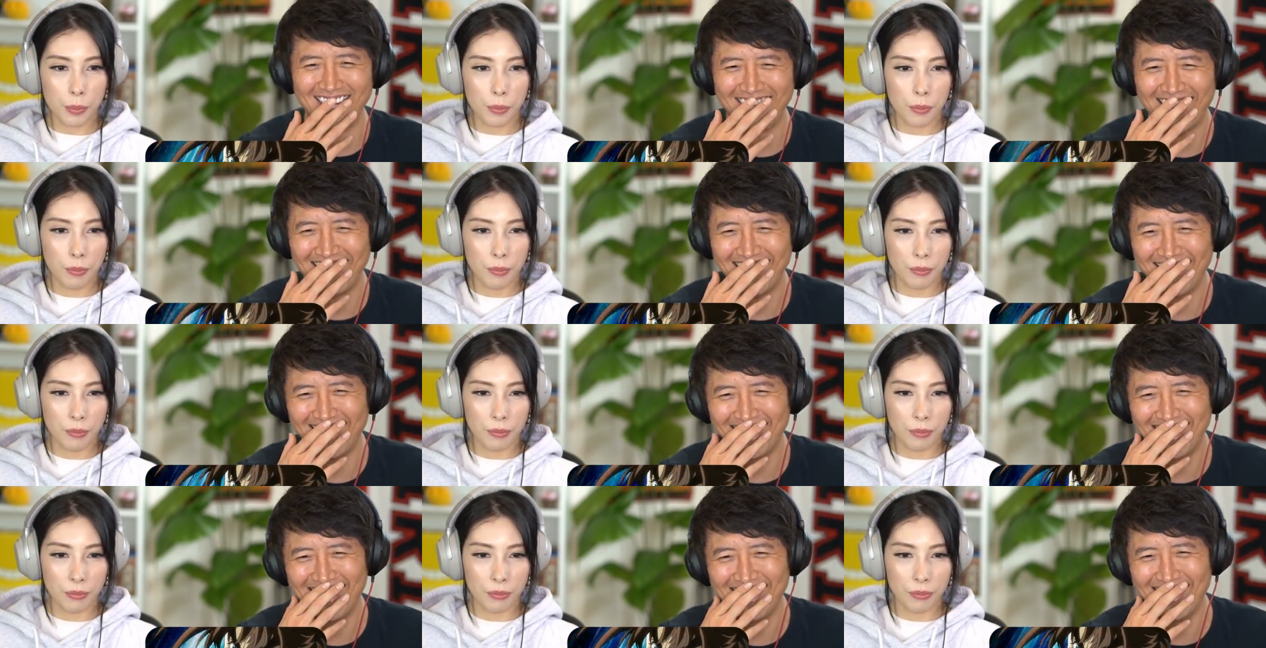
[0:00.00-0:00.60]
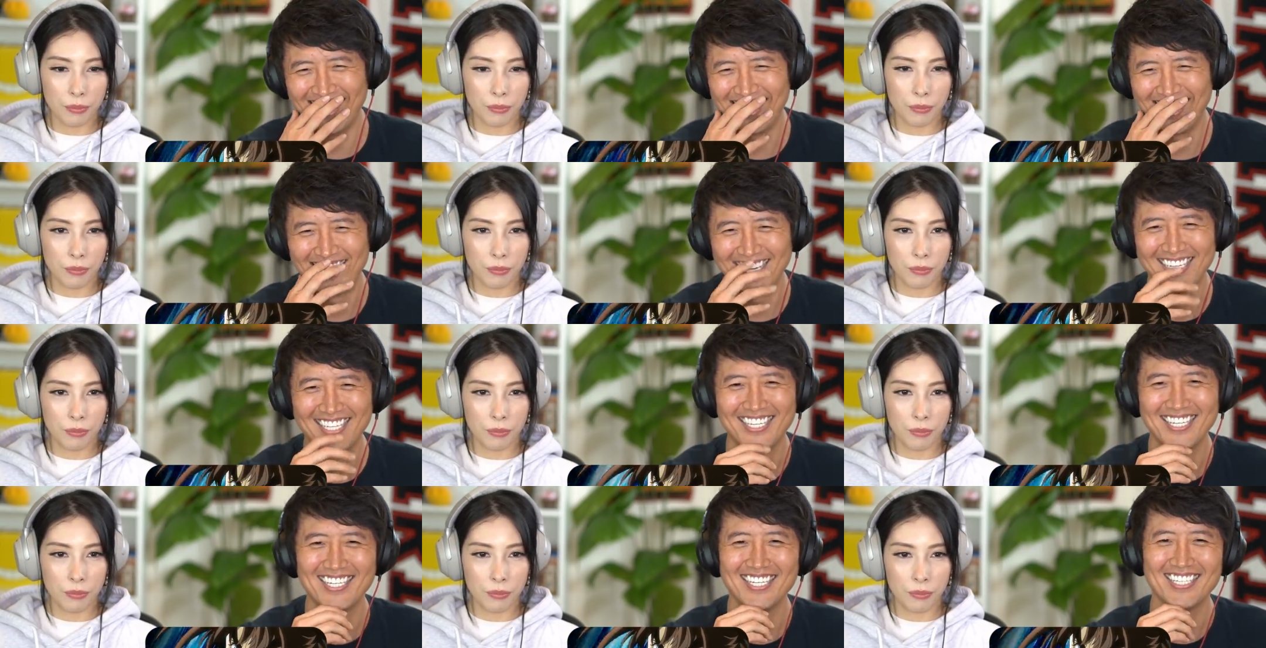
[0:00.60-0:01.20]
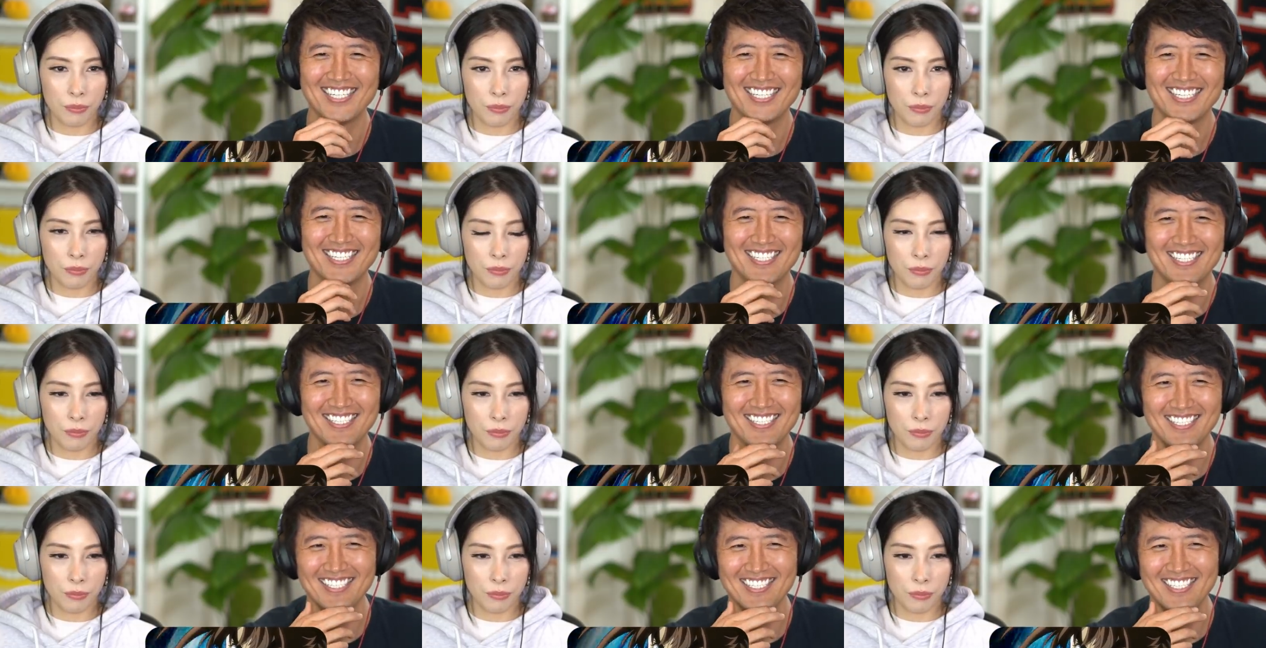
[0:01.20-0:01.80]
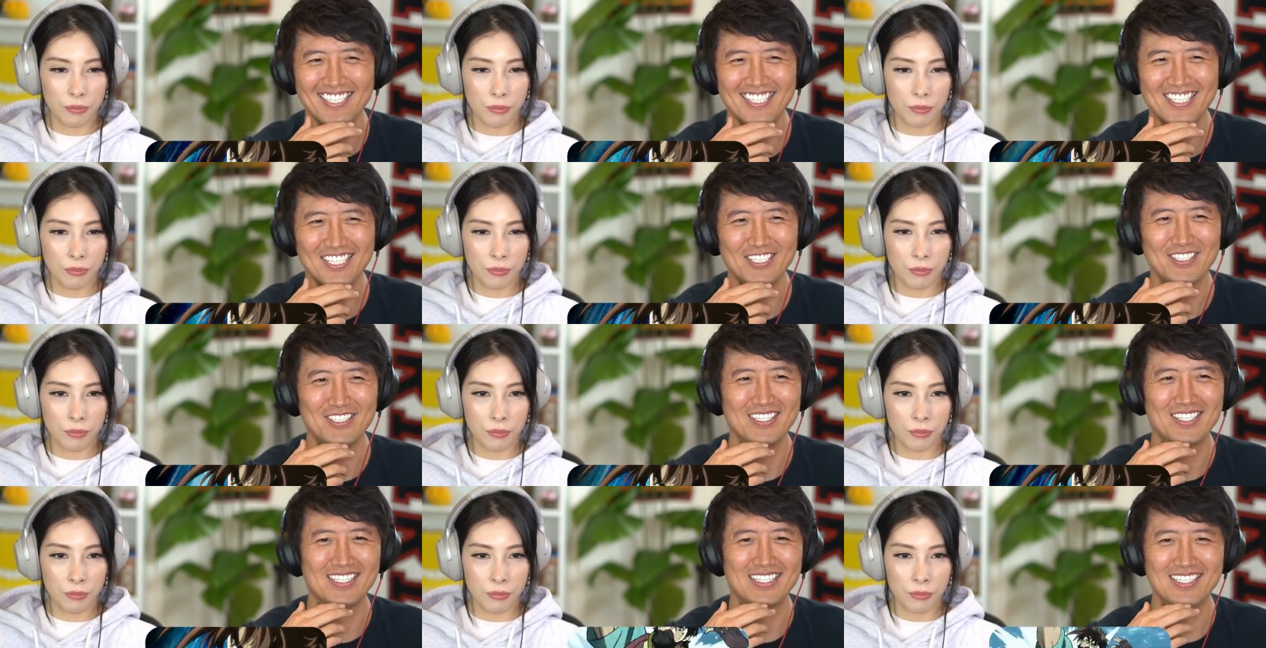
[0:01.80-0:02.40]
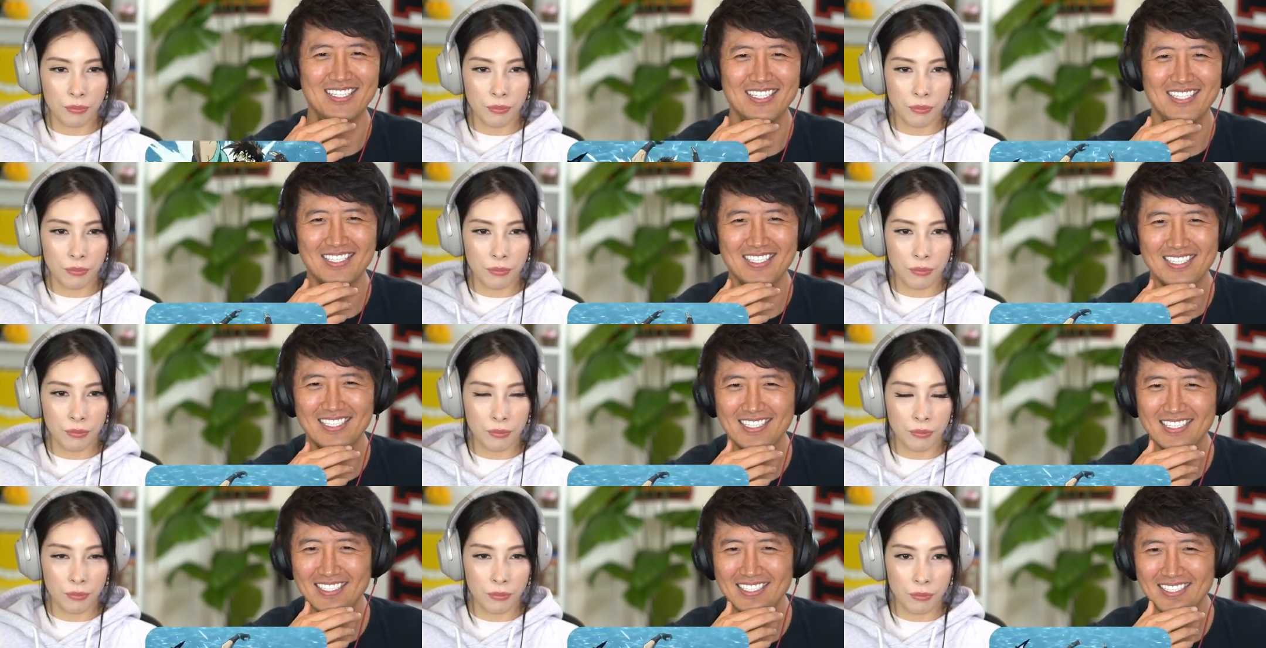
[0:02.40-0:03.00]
Nobody speaks.